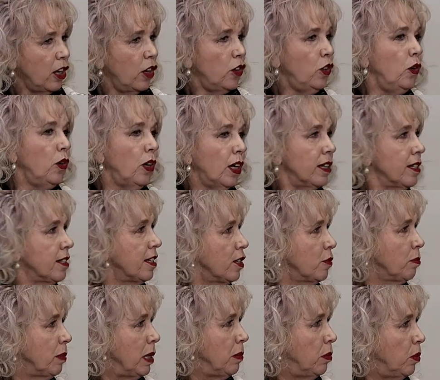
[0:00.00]
So you can
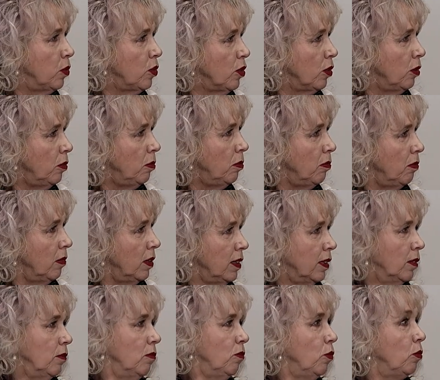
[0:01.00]
assist people to
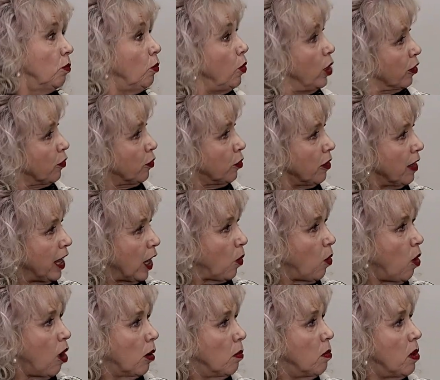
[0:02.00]
work through that
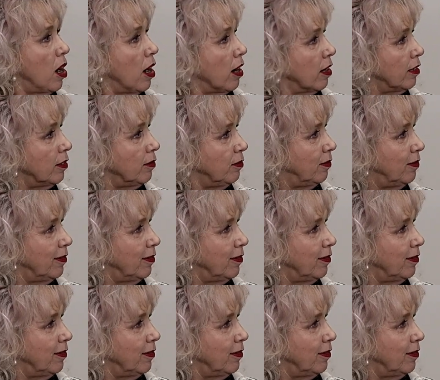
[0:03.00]
quagmire